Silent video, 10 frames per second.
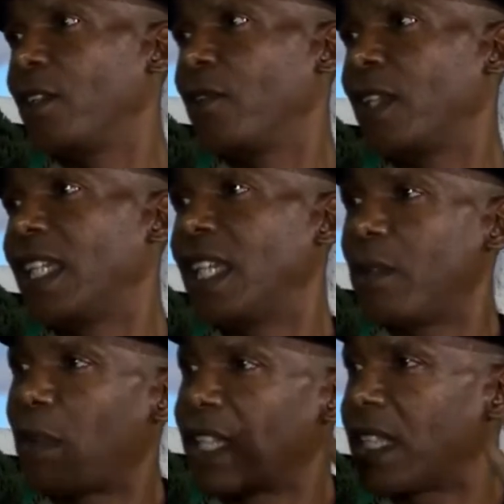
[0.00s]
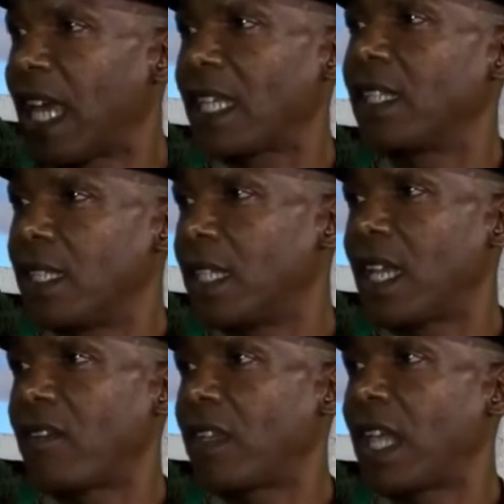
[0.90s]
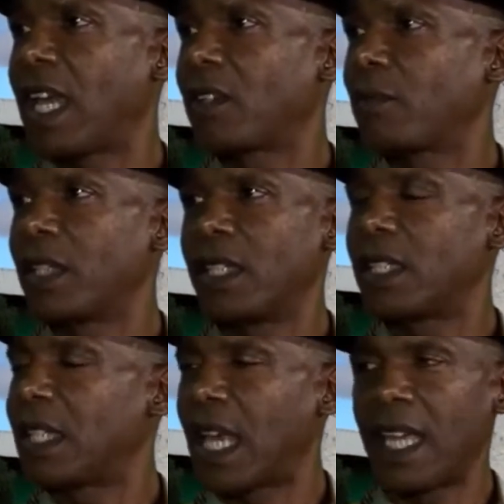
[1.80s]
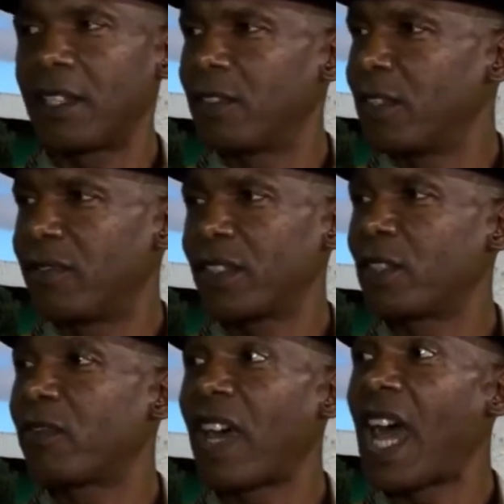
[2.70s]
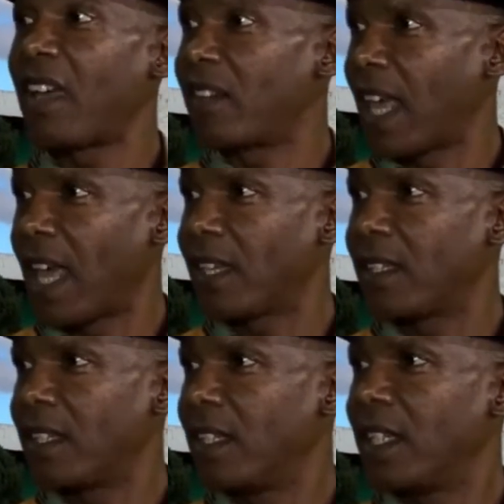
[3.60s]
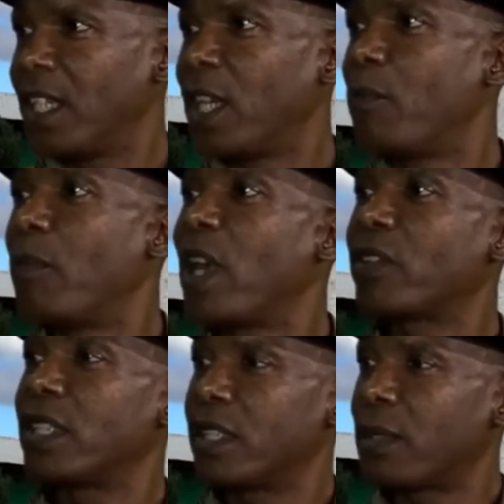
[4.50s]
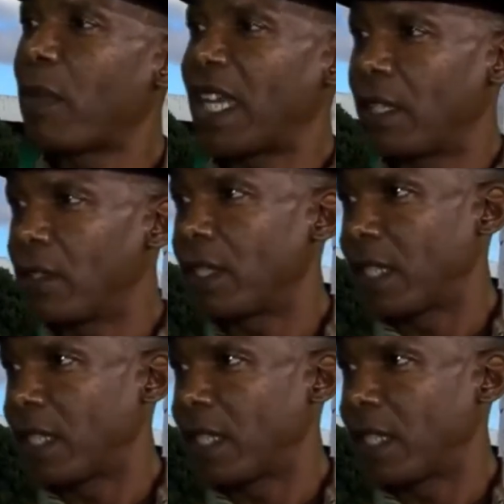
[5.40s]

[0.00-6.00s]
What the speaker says: when he hit my jacket and it didn't have a liner, because he said, "How did you even survive that? It melted somebody else's